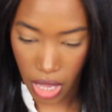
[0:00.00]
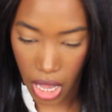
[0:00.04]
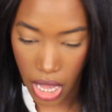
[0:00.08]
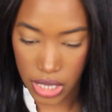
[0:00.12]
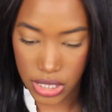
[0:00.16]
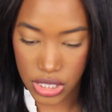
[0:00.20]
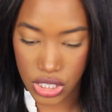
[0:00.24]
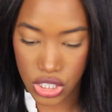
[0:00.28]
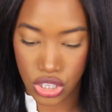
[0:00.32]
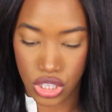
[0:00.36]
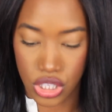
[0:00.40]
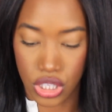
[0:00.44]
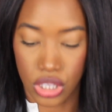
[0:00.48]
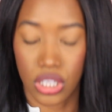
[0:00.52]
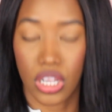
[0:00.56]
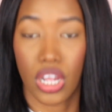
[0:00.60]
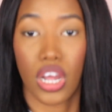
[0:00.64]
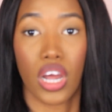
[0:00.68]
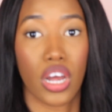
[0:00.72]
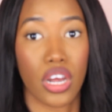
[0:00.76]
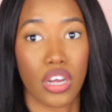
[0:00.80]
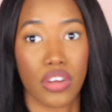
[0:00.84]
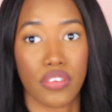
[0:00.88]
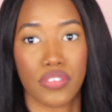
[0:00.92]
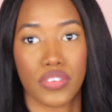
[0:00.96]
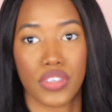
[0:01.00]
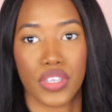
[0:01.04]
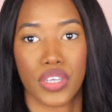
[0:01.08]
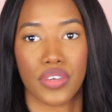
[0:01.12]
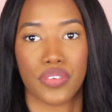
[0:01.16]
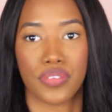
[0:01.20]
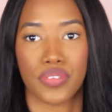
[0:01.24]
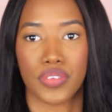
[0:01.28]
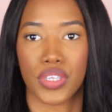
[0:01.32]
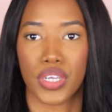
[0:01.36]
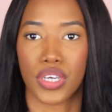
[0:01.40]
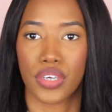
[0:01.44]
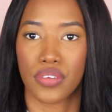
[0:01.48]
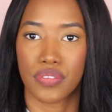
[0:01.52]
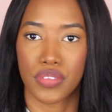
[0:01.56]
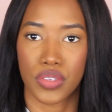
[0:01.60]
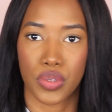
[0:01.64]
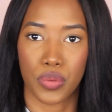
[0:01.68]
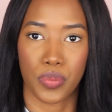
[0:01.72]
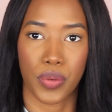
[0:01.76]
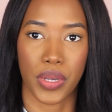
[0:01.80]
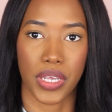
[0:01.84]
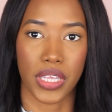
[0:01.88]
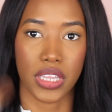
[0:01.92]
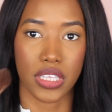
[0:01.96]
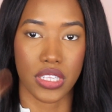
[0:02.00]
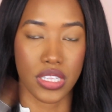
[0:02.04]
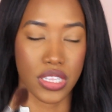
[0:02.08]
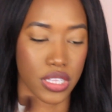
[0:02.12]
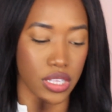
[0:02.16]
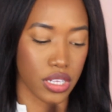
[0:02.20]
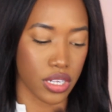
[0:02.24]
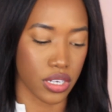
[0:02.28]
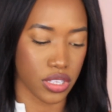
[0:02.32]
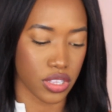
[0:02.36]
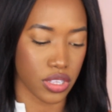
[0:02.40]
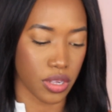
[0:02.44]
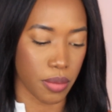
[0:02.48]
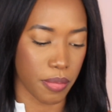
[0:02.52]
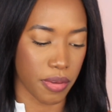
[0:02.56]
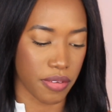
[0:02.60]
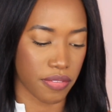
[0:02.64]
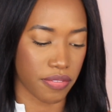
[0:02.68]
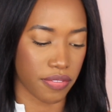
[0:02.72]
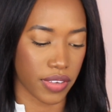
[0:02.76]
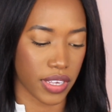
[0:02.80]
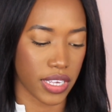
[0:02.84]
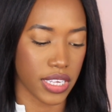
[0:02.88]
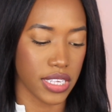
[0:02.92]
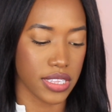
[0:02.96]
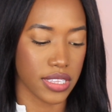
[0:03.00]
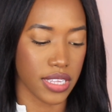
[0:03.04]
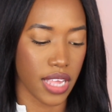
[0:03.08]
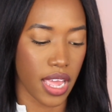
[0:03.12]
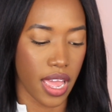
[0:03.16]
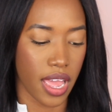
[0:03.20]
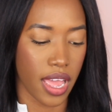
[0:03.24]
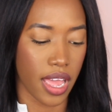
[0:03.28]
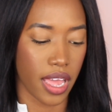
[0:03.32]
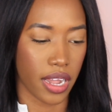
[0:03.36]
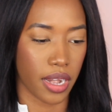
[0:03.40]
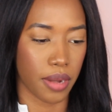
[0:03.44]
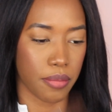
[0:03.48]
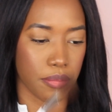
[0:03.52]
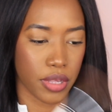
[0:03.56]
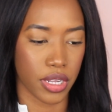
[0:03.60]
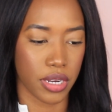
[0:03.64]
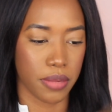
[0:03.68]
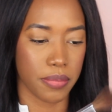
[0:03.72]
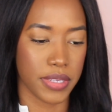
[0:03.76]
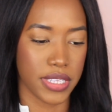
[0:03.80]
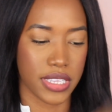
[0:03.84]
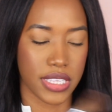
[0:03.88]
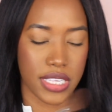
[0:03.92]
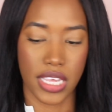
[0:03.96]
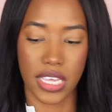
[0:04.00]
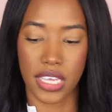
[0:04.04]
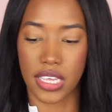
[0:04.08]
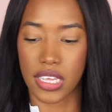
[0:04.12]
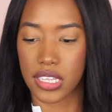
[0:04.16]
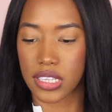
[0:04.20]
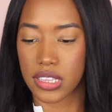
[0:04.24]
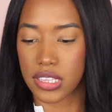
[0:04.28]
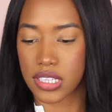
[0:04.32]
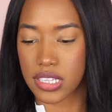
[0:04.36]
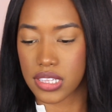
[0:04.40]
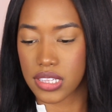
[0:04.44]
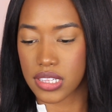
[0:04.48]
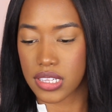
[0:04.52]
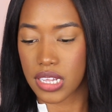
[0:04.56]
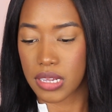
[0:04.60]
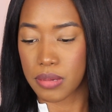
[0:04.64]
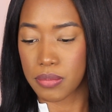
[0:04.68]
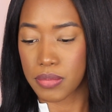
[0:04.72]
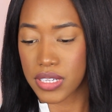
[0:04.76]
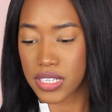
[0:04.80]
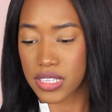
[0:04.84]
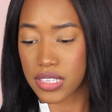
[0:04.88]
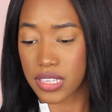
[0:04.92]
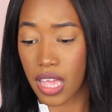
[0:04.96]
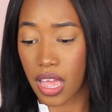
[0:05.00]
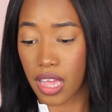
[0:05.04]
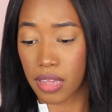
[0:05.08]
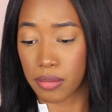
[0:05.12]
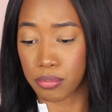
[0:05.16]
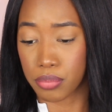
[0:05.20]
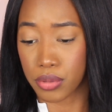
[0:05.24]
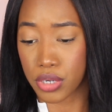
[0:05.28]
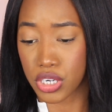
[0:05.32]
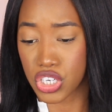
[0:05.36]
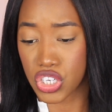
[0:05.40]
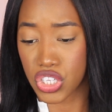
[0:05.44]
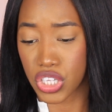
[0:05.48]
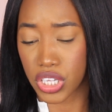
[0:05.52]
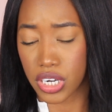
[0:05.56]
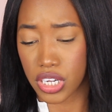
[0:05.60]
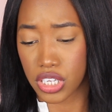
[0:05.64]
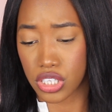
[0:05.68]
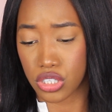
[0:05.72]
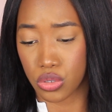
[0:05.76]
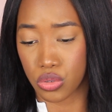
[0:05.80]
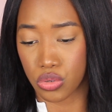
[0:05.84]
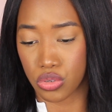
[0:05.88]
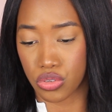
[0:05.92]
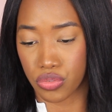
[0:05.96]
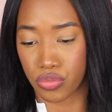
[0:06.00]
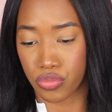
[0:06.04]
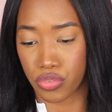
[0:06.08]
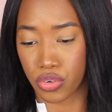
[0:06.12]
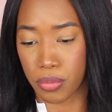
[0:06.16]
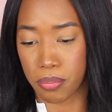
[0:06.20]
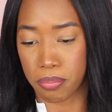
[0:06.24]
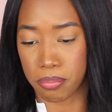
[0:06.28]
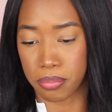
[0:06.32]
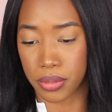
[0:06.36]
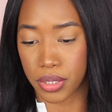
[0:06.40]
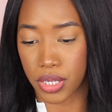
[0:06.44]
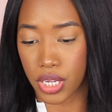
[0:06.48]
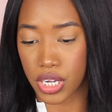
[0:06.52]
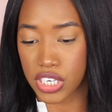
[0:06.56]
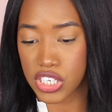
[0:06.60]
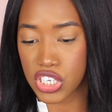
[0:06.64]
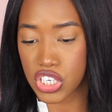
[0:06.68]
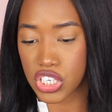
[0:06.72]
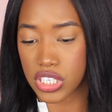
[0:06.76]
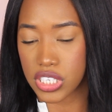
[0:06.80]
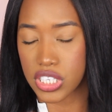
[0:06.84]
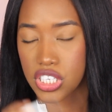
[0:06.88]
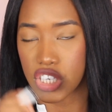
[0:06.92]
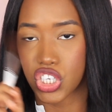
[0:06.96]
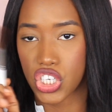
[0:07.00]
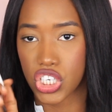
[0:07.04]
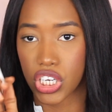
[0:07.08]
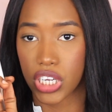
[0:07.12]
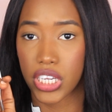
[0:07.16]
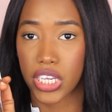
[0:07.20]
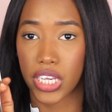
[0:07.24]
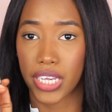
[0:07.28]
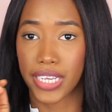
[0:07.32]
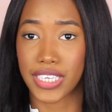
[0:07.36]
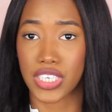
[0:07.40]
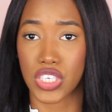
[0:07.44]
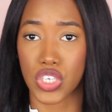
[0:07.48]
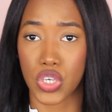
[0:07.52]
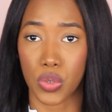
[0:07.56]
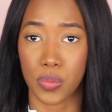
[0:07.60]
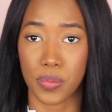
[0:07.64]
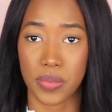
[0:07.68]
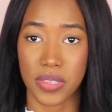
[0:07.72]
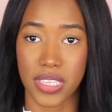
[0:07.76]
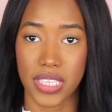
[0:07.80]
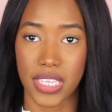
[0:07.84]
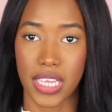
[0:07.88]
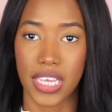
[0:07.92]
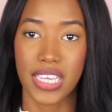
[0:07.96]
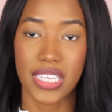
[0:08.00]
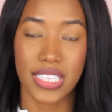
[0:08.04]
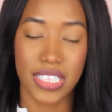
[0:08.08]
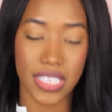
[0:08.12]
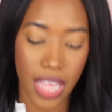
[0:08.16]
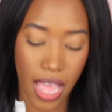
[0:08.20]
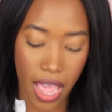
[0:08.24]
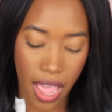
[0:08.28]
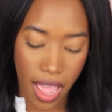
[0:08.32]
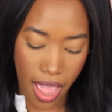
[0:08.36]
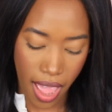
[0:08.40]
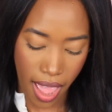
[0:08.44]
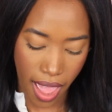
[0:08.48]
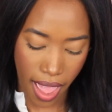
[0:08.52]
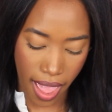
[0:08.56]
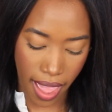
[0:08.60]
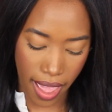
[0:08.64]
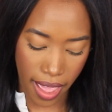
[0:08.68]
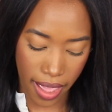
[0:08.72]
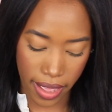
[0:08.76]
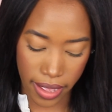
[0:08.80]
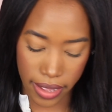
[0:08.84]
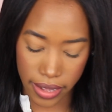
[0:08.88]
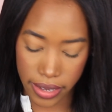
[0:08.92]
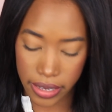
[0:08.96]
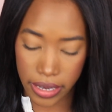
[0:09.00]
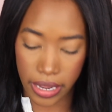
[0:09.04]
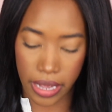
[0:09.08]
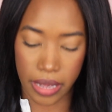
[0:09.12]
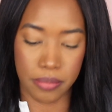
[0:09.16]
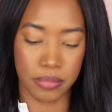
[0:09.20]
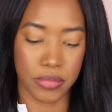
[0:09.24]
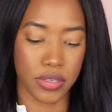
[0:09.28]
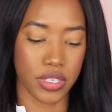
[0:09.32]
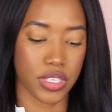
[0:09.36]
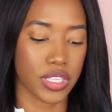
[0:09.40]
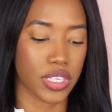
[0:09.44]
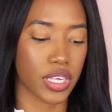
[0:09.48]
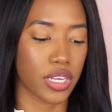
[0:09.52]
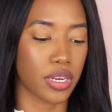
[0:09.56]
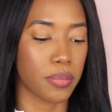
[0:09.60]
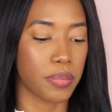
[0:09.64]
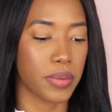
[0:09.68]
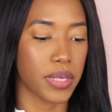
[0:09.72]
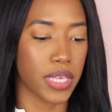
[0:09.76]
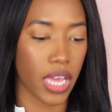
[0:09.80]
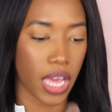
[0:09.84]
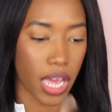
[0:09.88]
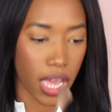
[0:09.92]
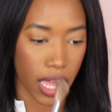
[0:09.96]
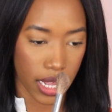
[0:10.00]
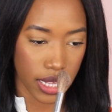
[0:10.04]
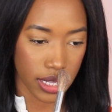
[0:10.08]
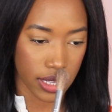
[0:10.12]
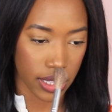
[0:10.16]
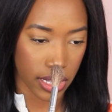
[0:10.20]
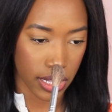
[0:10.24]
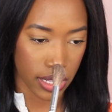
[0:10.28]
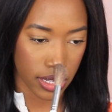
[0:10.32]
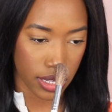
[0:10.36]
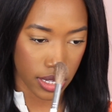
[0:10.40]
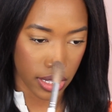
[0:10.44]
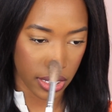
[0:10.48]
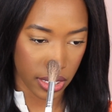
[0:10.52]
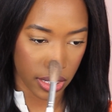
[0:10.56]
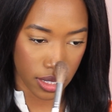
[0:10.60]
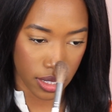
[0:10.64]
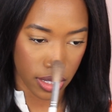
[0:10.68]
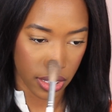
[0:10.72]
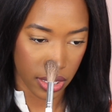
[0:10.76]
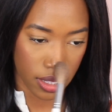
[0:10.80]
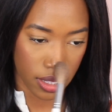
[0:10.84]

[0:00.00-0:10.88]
I just love the way this looks on my face, and I'm gonna be taking the same exact brush that I used for blush, the JH06, and I'm just gonna be highlighting